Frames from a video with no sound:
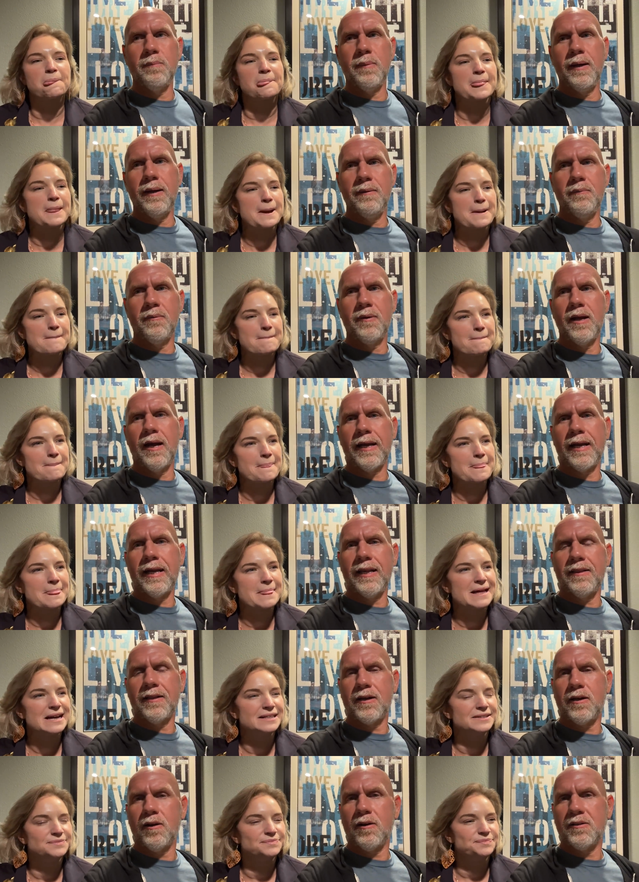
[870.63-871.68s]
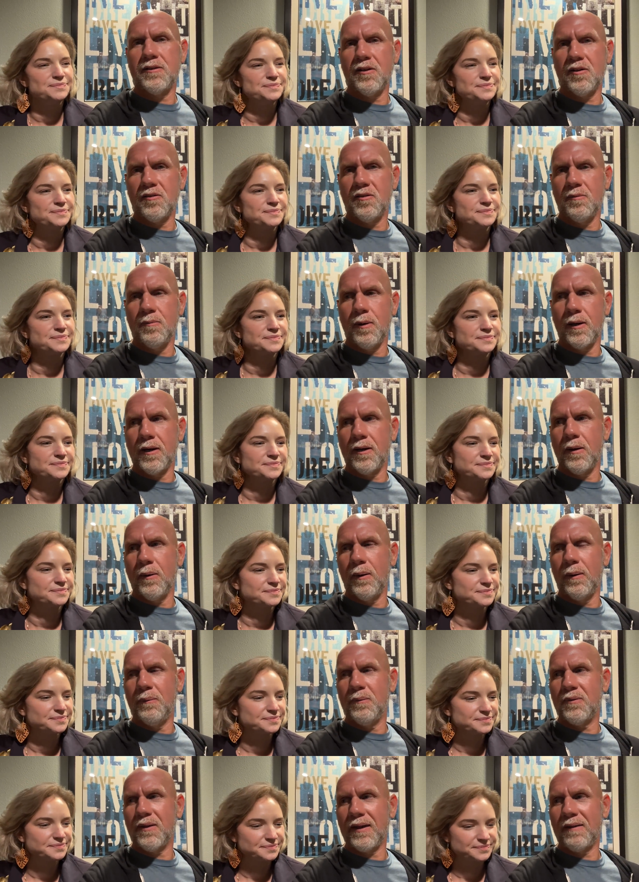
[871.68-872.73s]
Speaker 1: but we're not getting the car till tomorrow. It
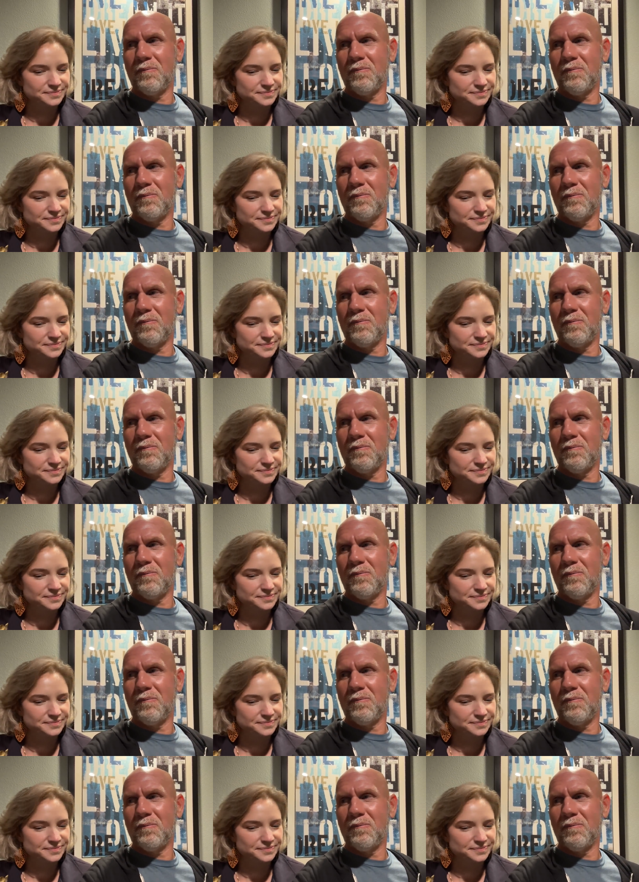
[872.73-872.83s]
was like